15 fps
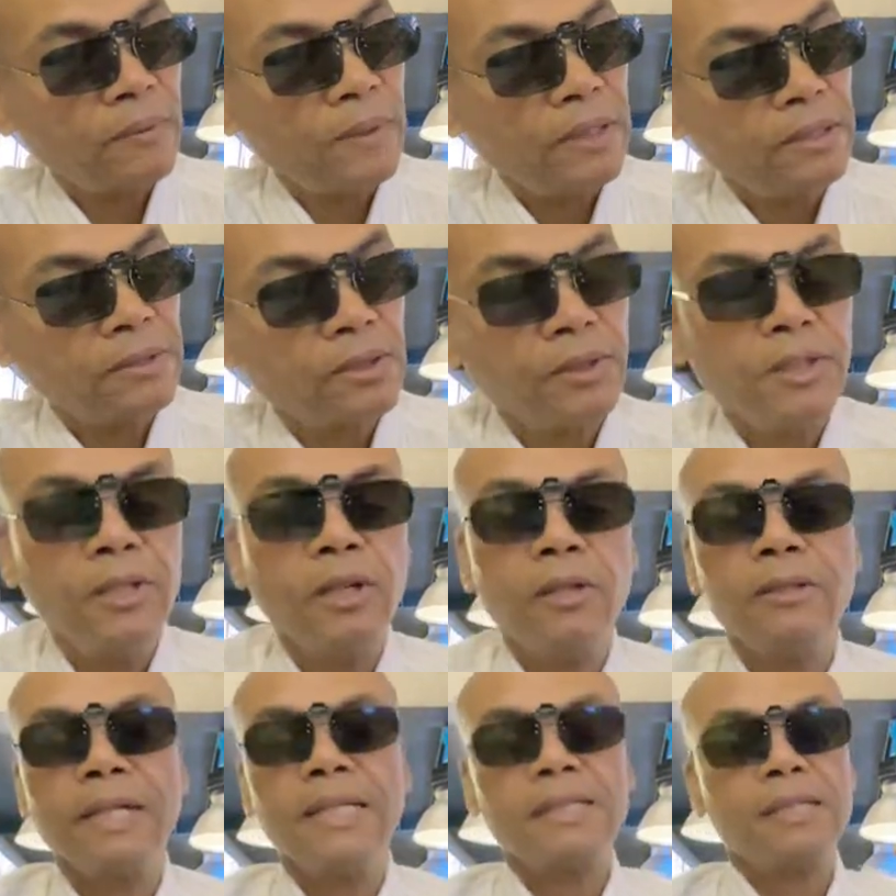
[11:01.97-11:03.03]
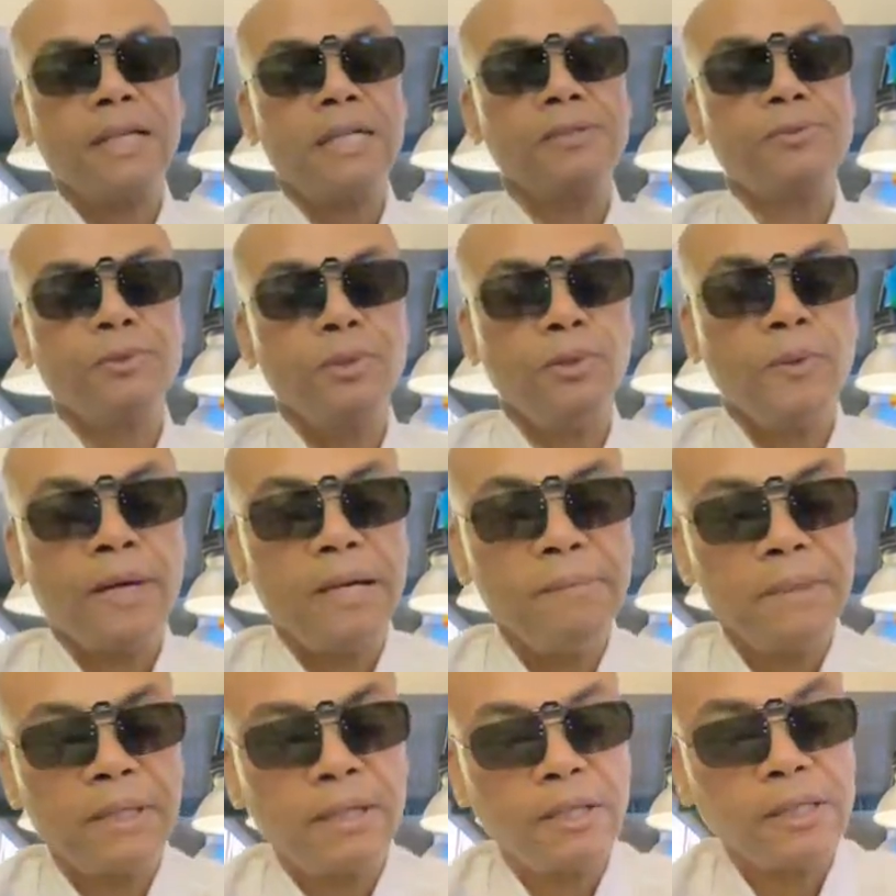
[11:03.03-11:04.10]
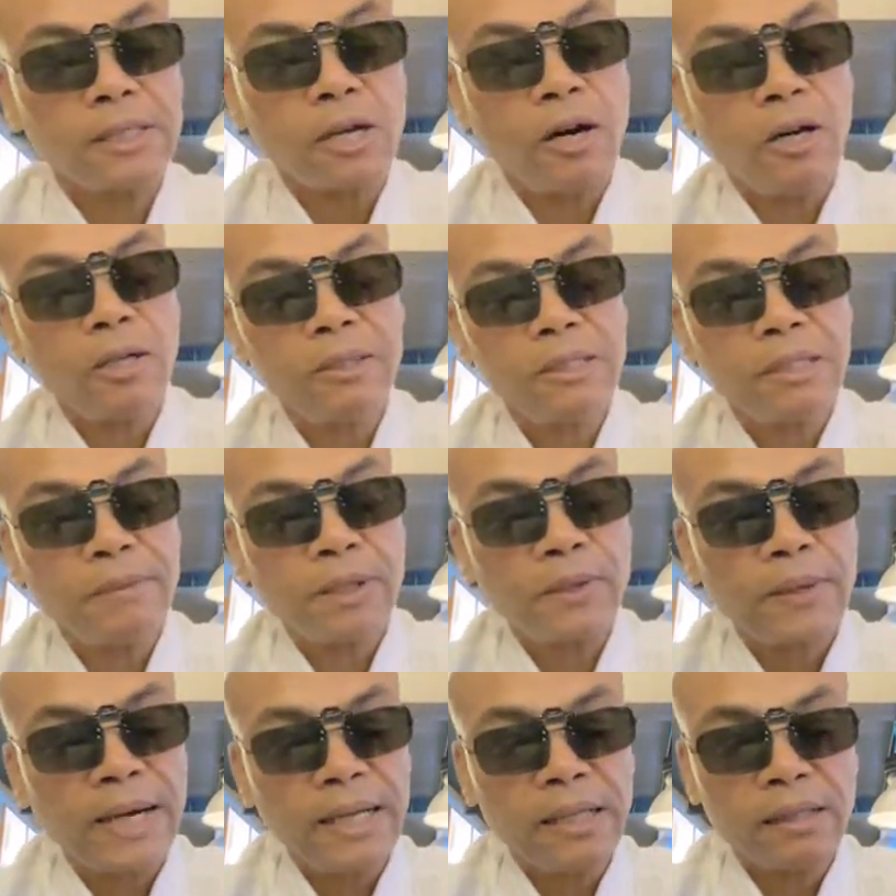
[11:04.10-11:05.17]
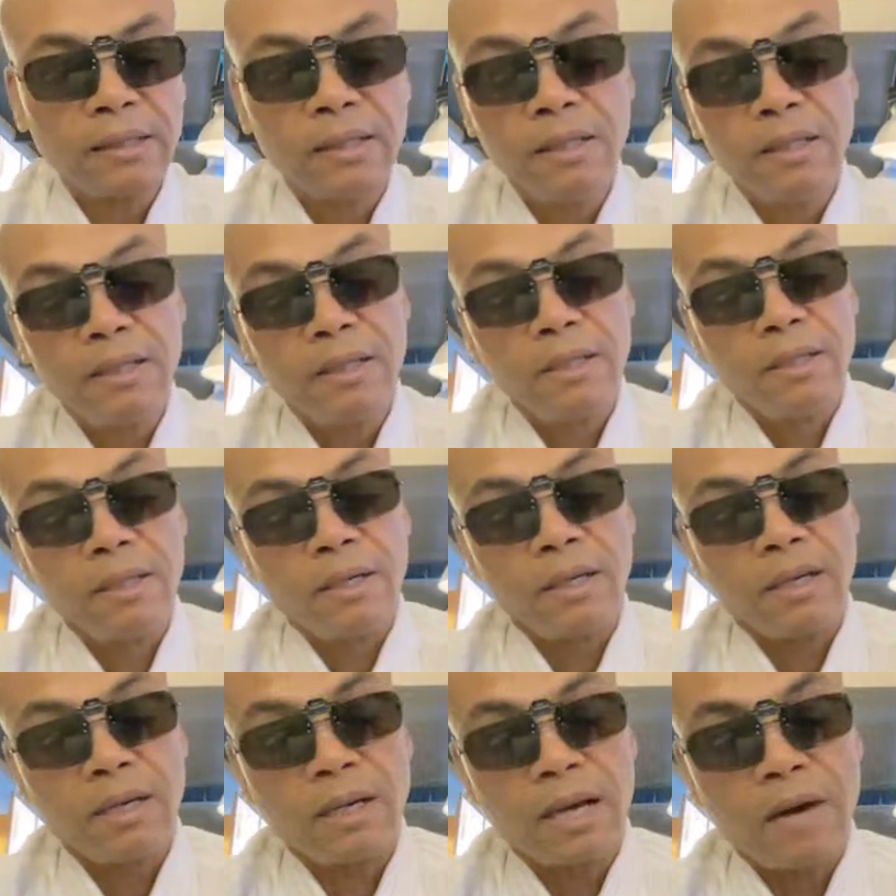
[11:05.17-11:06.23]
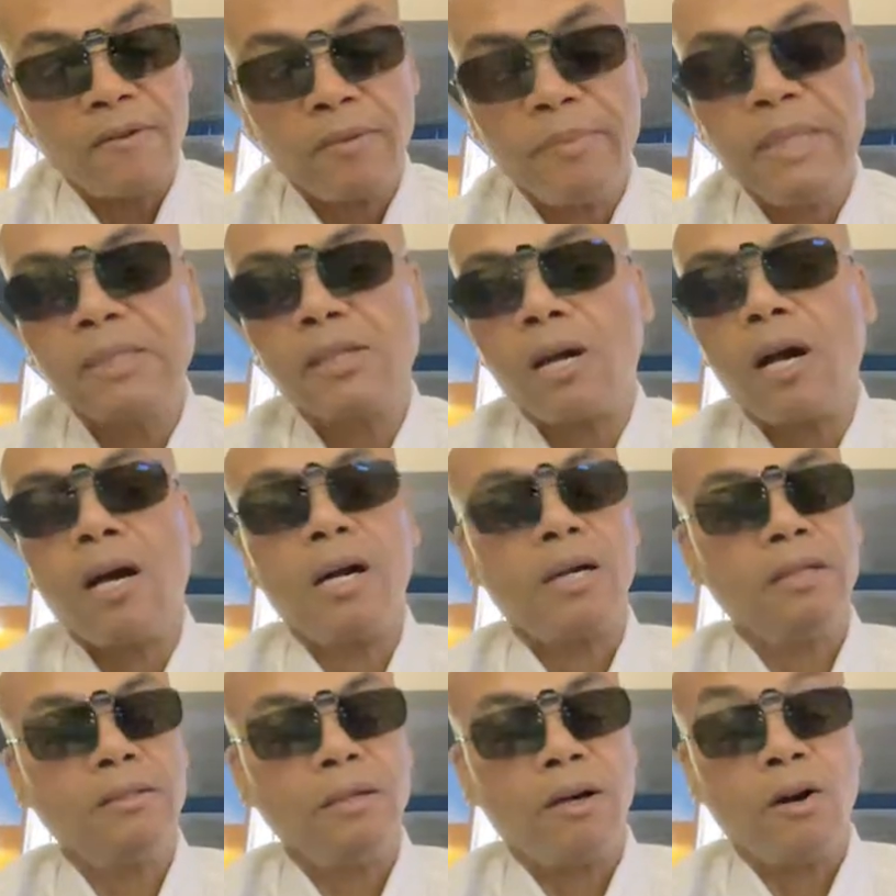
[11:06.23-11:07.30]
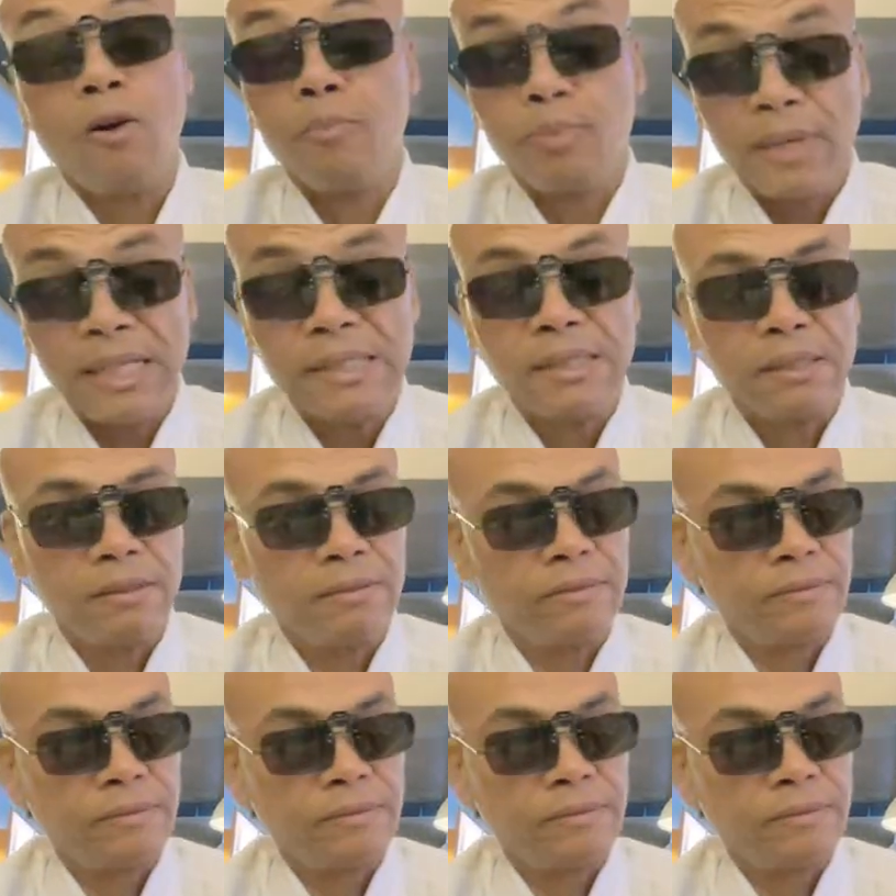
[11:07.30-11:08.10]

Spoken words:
one. So you know that's not true, right? Because all democratic governments are oppressive.